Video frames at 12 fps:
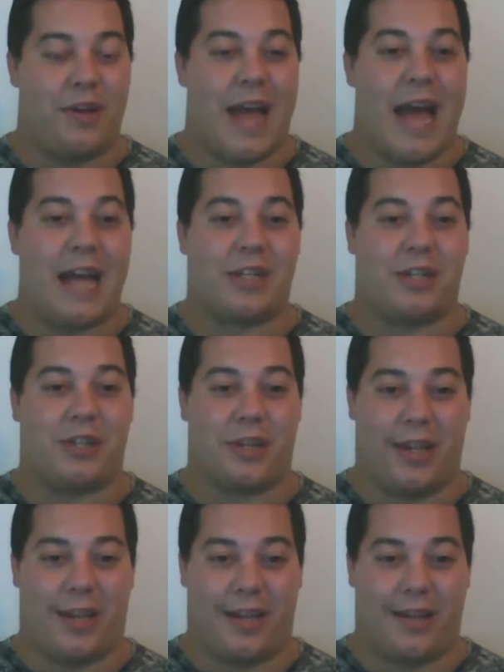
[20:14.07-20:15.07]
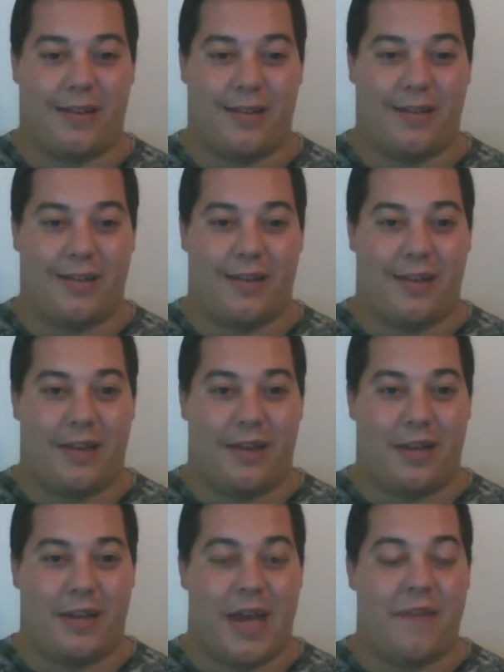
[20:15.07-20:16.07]
actually
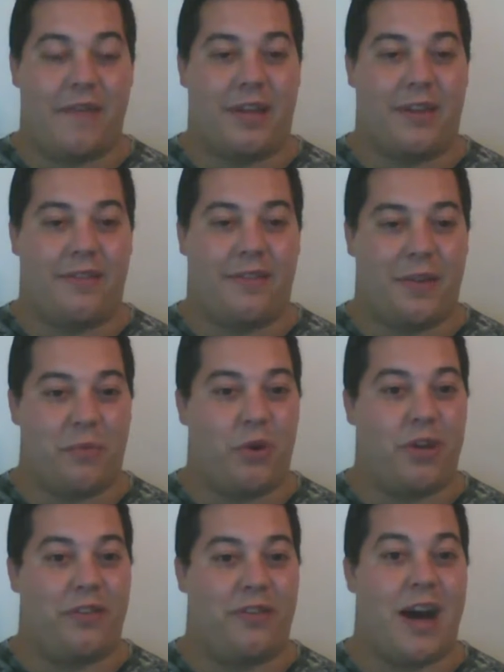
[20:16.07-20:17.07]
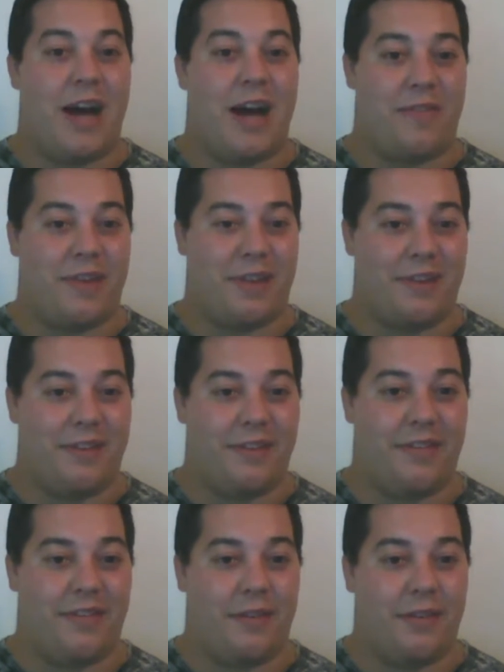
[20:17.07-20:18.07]
evidence and what is not
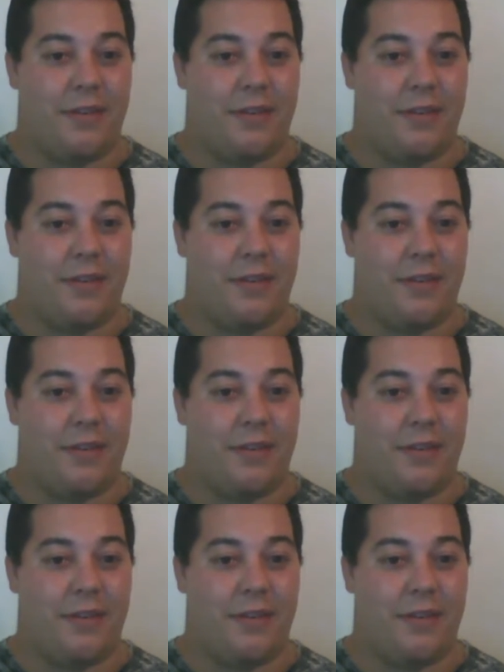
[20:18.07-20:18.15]
evidence.